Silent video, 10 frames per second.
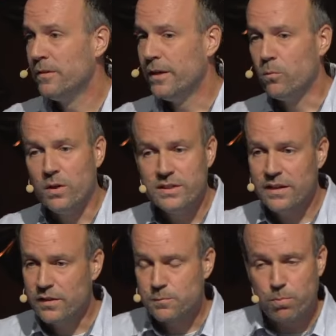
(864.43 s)
And one day
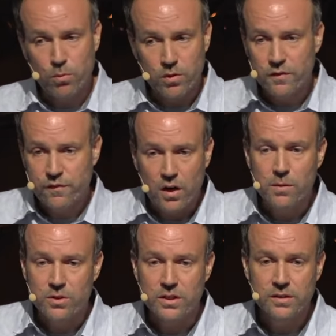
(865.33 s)
this poor
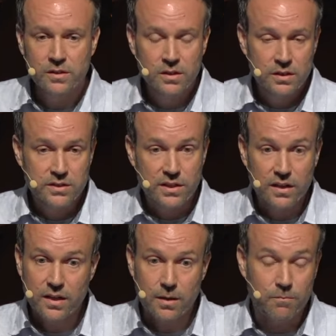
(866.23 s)
farmer
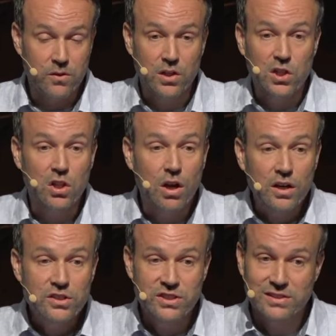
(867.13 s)
dug up the
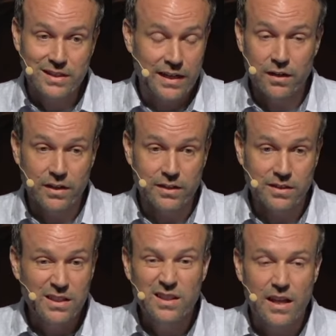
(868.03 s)
largest carrot
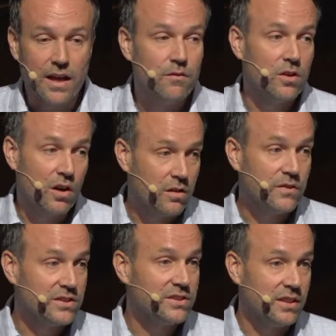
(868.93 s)
he had ever
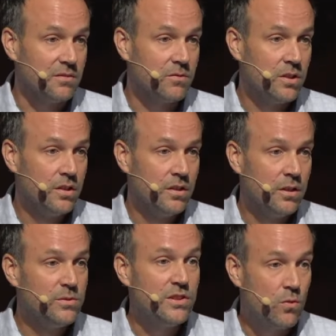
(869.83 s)
harvested. It
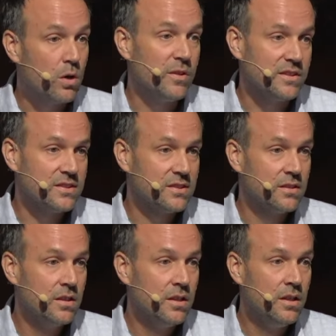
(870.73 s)
was enormous.
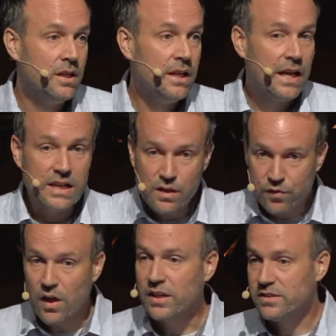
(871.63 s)
And he
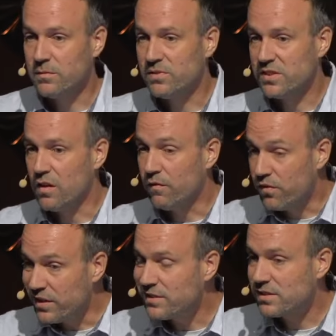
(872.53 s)
thought to himself,
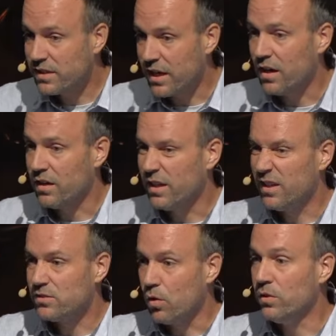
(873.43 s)
this carrot
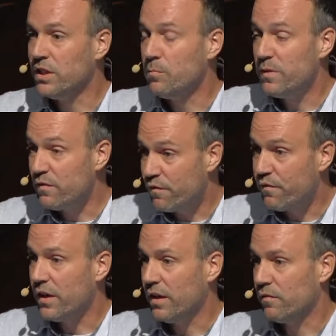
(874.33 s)
is only
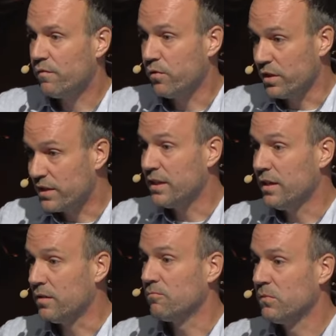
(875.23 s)
befit for a king.